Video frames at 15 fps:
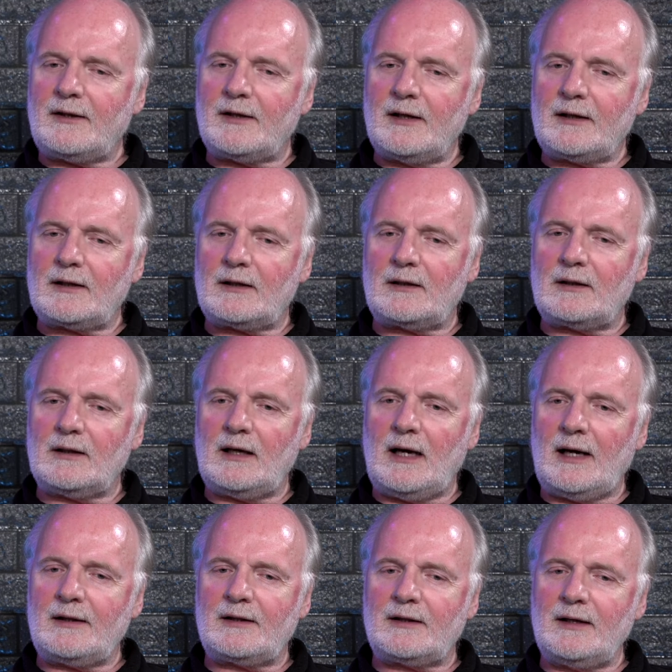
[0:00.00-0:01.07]
think
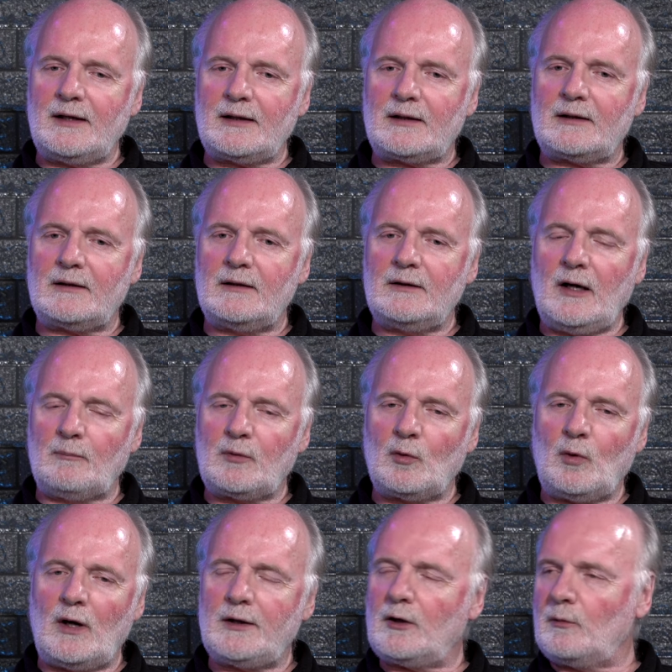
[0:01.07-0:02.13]
number
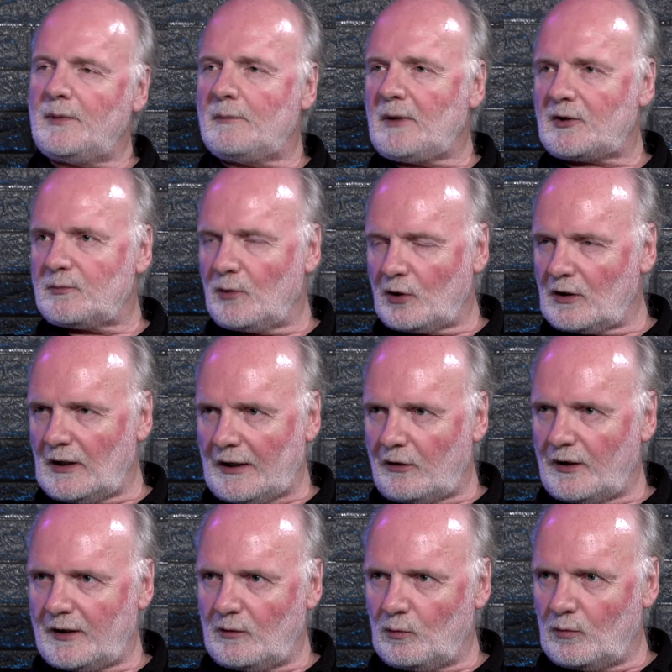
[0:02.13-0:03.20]
one, there would be much more
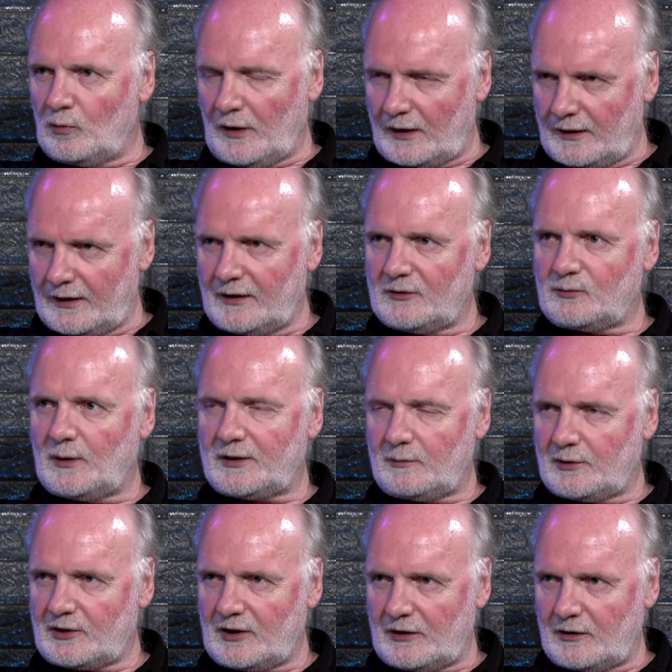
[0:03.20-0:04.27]
clarity what it is, what the
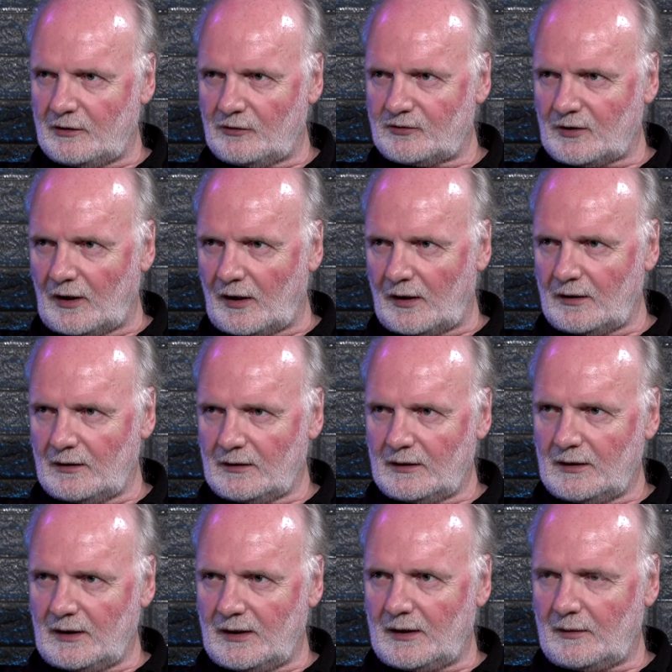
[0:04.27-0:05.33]
materials are.
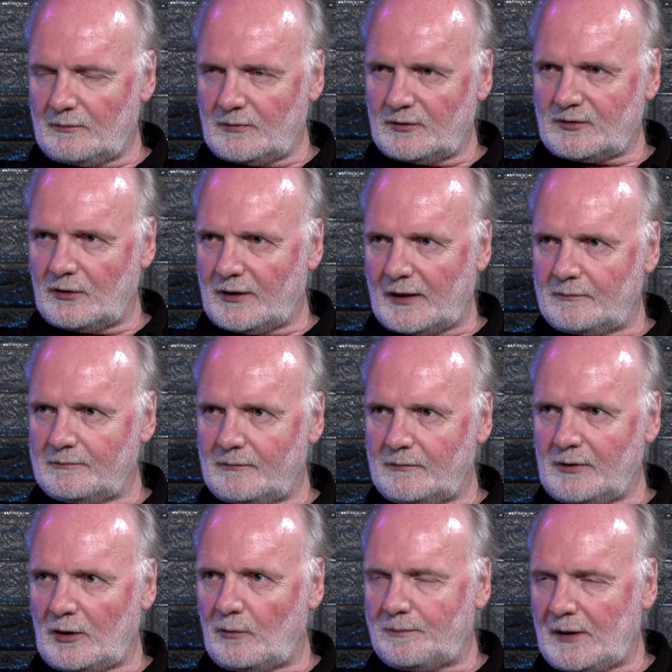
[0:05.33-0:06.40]
So then,
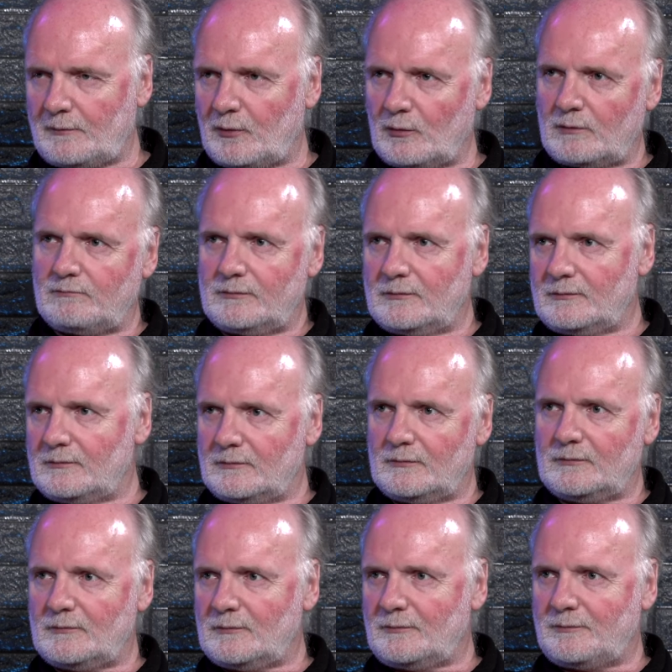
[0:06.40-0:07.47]
you know, people
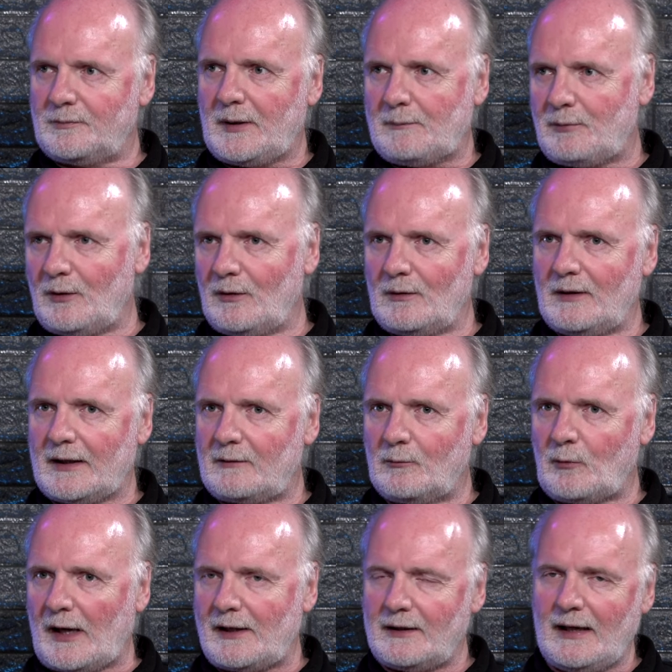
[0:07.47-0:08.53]
like
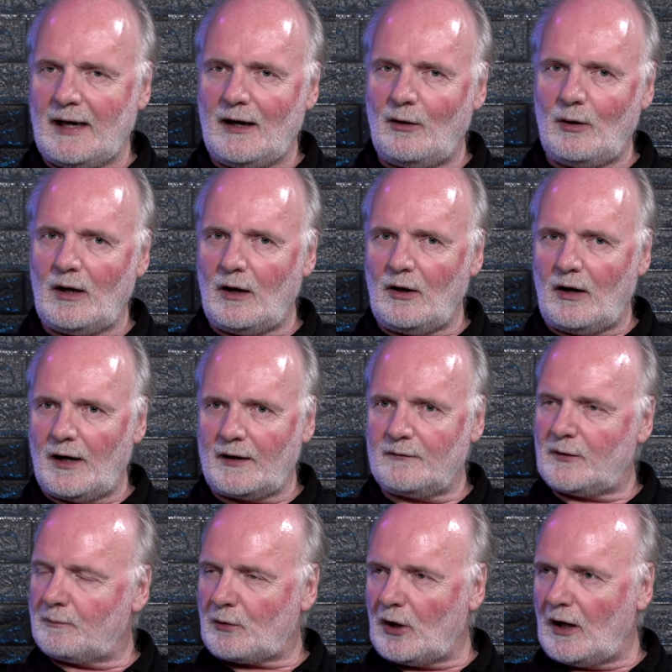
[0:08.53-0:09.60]
right now, a lot
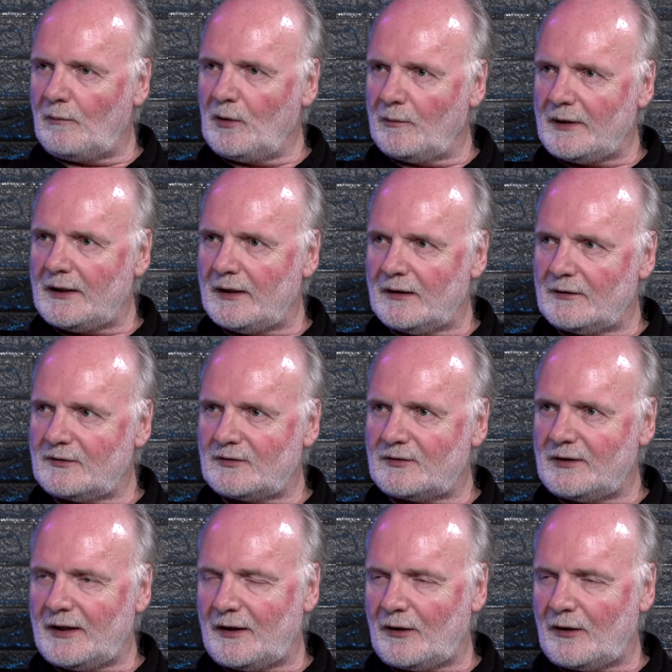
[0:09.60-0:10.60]
of the problem is